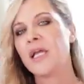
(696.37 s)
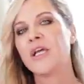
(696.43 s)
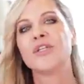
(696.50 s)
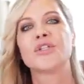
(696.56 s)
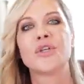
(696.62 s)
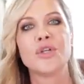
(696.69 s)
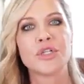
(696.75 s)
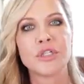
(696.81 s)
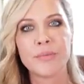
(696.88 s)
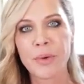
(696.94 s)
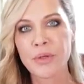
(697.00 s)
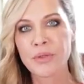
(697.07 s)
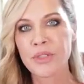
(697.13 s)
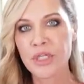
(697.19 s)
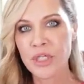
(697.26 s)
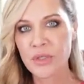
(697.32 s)
So you're
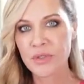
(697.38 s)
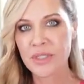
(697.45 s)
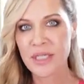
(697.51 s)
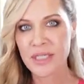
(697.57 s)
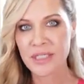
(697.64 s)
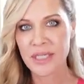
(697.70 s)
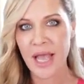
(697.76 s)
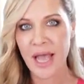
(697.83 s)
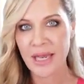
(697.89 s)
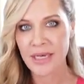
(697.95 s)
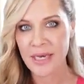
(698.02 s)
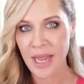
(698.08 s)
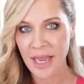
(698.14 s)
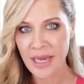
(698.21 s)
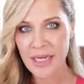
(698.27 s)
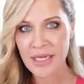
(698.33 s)
supposed to use this at
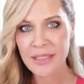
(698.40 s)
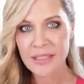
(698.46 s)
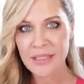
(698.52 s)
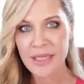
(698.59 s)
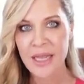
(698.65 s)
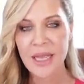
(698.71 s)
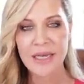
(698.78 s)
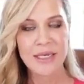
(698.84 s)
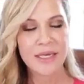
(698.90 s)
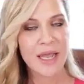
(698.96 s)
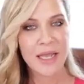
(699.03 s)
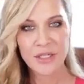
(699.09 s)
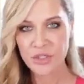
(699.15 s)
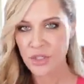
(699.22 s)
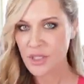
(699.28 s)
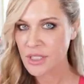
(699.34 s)
night,
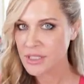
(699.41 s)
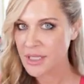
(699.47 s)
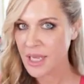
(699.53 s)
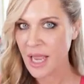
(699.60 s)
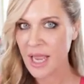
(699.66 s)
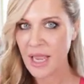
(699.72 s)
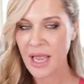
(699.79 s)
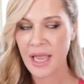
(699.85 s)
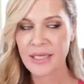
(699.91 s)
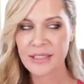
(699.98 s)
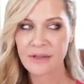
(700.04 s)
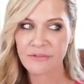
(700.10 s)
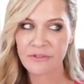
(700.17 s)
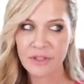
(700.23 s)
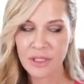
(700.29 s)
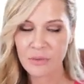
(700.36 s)
not during the day. I
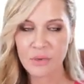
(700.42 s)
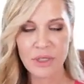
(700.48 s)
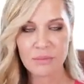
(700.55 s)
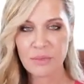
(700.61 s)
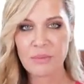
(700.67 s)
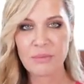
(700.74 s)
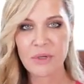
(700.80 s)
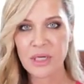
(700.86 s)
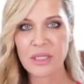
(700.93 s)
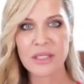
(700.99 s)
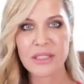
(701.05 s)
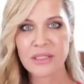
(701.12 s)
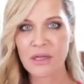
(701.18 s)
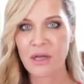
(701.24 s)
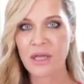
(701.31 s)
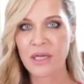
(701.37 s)
definitely wouldn't be putting
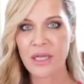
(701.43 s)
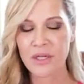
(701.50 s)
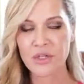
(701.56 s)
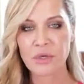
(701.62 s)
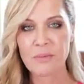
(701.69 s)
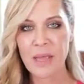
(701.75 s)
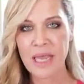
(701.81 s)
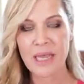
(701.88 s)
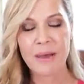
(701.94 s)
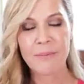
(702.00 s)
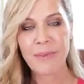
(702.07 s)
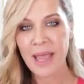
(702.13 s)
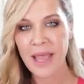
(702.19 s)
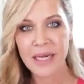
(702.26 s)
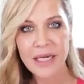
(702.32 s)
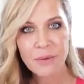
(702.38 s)
this on under
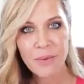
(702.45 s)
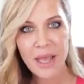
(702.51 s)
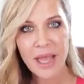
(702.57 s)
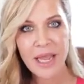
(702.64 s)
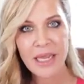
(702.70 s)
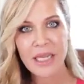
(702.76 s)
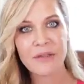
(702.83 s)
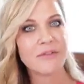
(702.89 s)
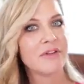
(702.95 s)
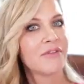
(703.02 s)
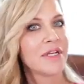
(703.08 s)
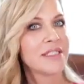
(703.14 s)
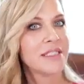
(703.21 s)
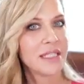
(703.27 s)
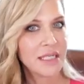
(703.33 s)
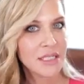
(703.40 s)
makeup anyway, even if
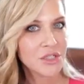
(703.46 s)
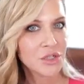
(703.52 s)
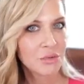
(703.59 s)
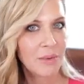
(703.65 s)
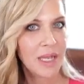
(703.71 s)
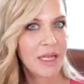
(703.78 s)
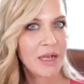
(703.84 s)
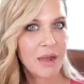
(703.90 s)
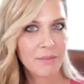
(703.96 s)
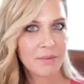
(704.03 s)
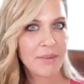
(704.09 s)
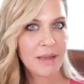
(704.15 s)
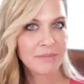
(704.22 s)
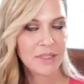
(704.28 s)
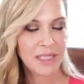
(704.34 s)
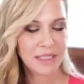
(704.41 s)
I didn't do my copper
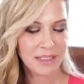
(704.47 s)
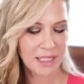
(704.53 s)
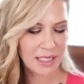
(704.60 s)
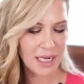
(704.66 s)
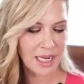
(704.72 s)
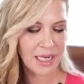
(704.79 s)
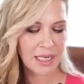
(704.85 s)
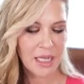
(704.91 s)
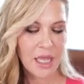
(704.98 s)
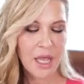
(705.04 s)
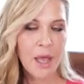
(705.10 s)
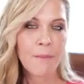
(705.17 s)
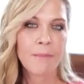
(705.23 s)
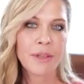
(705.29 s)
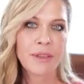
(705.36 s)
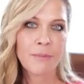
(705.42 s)
peptides at night.
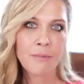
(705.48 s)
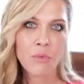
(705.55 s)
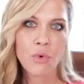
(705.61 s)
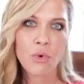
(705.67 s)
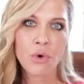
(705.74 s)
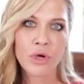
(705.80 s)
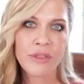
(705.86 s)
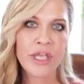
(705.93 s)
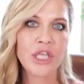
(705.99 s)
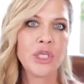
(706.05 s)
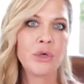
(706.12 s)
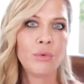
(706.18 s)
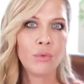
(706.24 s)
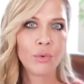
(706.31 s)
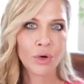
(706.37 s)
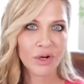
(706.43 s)
But the more that
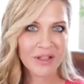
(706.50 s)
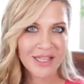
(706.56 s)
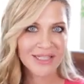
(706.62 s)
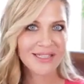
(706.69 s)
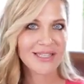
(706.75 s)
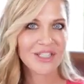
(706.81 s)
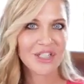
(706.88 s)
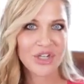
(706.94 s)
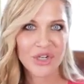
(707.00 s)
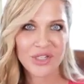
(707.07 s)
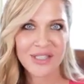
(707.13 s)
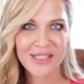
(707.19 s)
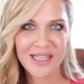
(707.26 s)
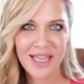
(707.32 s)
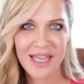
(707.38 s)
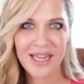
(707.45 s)
you work this into your
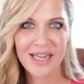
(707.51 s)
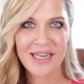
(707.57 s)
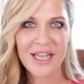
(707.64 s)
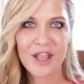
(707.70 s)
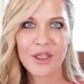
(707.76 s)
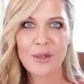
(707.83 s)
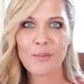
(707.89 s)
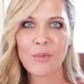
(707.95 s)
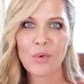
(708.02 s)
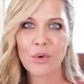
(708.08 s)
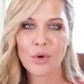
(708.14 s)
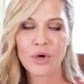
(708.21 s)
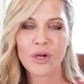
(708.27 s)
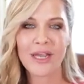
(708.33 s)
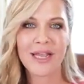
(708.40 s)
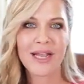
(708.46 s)
skin, the
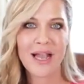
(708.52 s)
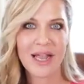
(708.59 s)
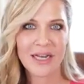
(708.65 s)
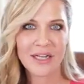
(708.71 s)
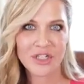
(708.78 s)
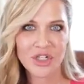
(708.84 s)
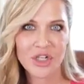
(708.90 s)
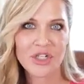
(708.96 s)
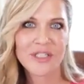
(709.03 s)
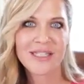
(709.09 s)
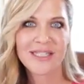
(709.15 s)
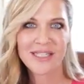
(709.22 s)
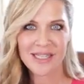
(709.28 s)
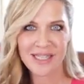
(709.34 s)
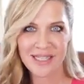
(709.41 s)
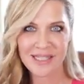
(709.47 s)
more it kind of turns
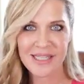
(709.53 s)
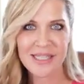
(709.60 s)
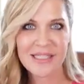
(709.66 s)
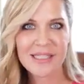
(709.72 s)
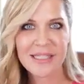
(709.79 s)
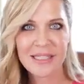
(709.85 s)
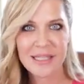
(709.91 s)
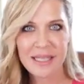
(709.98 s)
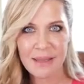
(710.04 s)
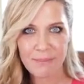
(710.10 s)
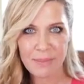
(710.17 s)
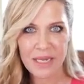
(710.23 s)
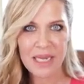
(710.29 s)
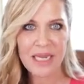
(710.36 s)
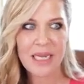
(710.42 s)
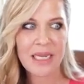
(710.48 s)
into this
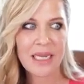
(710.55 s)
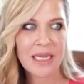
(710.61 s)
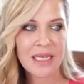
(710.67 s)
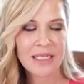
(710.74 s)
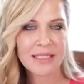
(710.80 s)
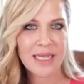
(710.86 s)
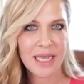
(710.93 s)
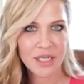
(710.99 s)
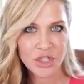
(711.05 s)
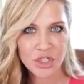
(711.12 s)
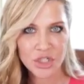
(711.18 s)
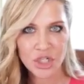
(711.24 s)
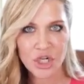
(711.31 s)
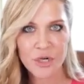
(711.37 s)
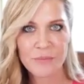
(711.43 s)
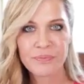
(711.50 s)
slippy
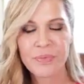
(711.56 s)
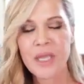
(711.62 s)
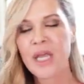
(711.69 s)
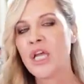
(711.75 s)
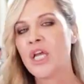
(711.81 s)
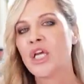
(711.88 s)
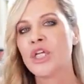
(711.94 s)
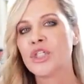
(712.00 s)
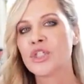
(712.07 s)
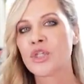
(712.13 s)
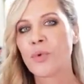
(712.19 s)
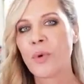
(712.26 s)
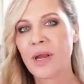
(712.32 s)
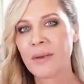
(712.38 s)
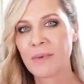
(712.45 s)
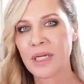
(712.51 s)
texture.
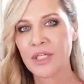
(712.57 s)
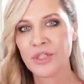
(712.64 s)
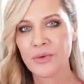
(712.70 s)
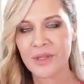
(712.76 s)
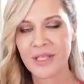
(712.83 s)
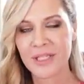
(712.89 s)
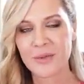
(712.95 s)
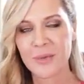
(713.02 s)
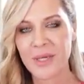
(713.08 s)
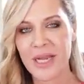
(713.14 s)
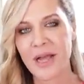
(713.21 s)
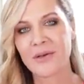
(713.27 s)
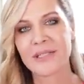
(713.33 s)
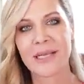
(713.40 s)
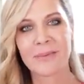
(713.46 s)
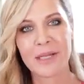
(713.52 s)
So what I'm going to do with this one
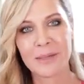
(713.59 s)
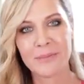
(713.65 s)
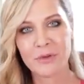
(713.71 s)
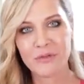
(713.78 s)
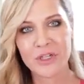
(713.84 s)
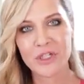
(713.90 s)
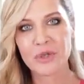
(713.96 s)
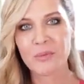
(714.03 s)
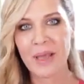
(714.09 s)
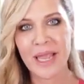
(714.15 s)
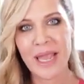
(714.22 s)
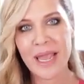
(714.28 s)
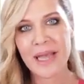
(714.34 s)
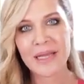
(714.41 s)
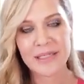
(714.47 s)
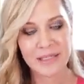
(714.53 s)
now is I'm going to move it to my
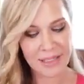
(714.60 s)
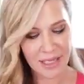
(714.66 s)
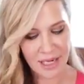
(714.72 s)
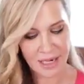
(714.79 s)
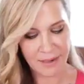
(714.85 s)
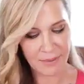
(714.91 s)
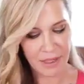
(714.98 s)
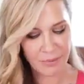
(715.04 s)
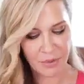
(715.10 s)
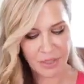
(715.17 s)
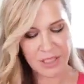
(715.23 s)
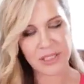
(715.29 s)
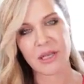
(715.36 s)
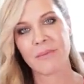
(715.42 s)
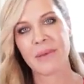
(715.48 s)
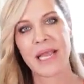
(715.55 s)
hands, and I'm going to put
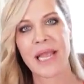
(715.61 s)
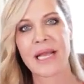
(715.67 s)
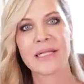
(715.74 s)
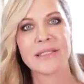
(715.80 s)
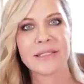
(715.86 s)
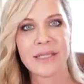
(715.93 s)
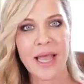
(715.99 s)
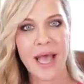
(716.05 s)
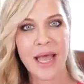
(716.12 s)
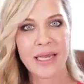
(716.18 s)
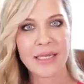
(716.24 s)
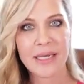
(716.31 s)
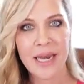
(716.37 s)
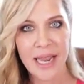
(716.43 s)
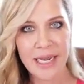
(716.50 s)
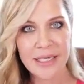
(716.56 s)
this on my hands at
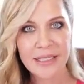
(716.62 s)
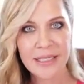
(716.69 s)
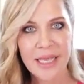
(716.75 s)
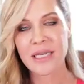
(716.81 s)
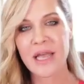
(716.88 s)
night.